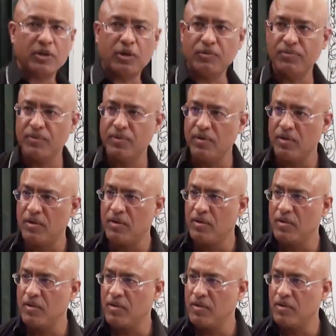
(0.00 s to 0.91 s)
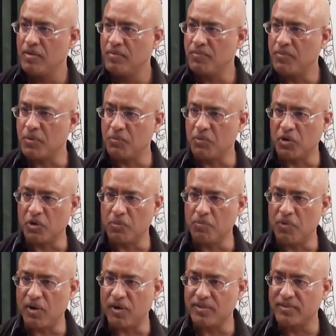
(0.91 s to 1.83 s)
of promoter
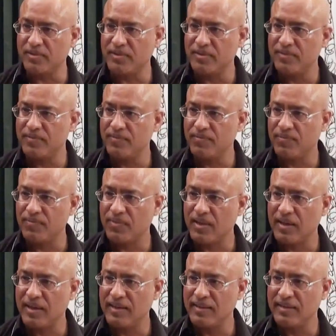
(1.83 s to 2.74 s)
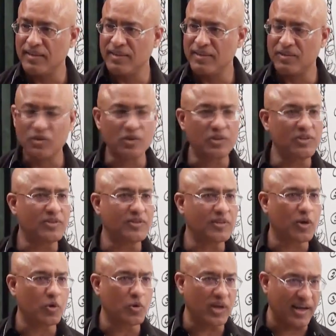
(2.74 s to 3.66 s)
box. So this is
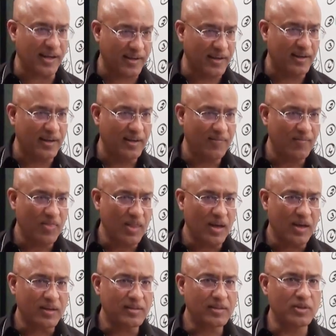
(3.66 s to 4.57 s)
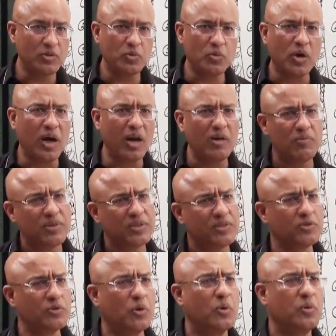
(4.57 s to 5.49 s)
a good uncle. Then you
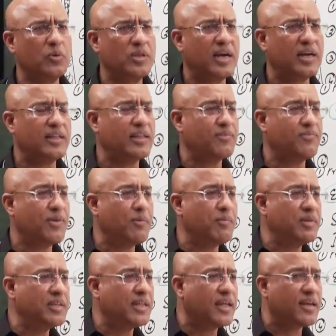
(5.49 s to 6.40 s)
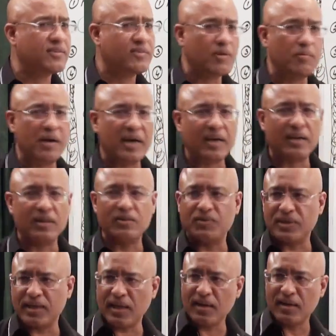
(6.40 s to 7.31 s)
always know that in the family there are some uncles
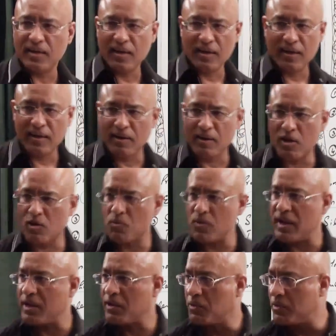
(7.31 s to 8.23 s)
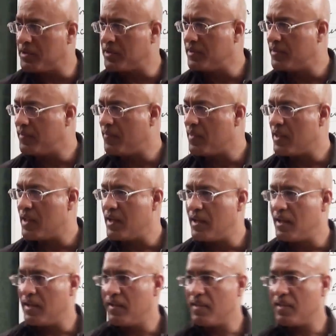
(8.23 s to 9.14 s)
which are not very good
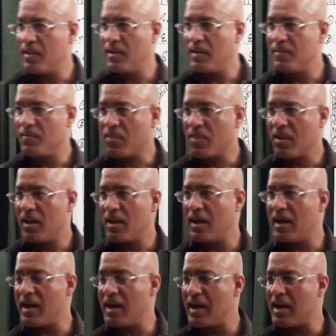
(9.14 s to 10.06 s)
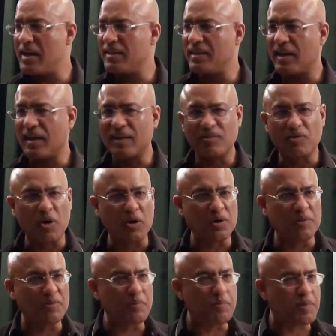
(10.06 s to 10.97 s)
and they are sort
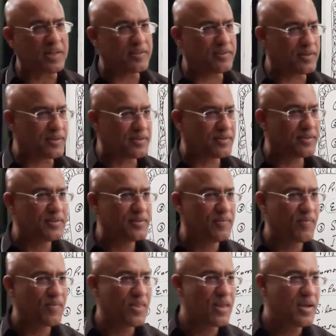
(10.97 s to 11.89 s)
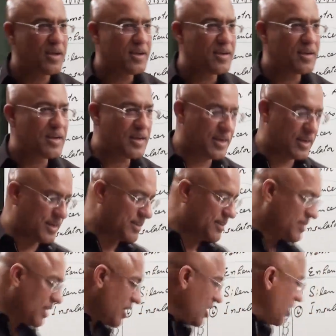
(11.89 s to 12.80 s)
of depressors and they are